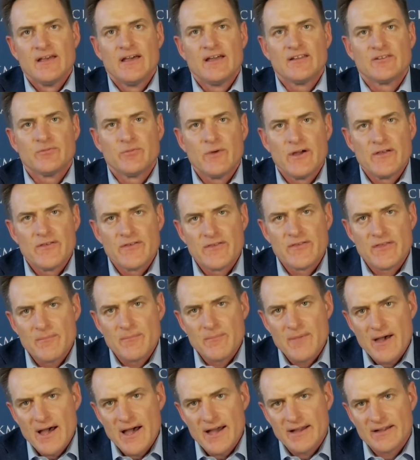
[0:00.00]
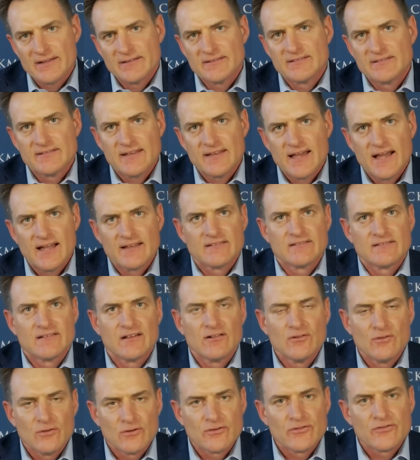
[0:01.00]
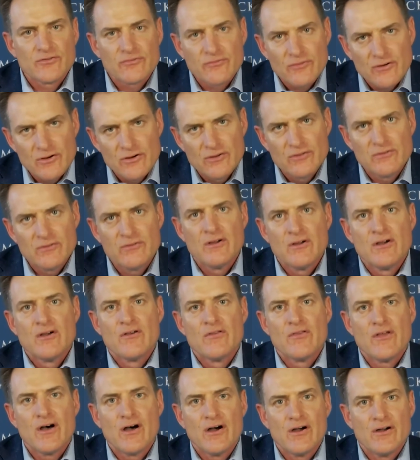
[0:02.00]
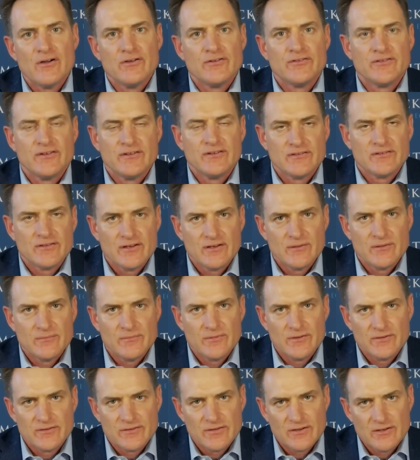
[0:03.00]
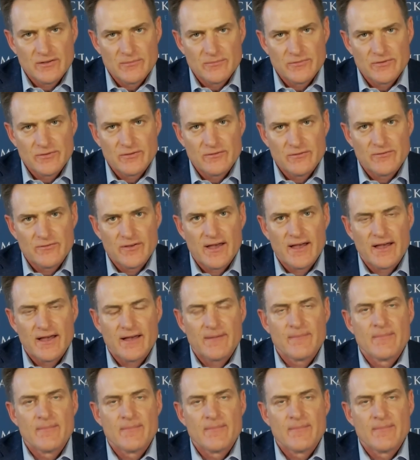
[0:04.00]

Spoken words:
It's whether the market starts to look through those in terms of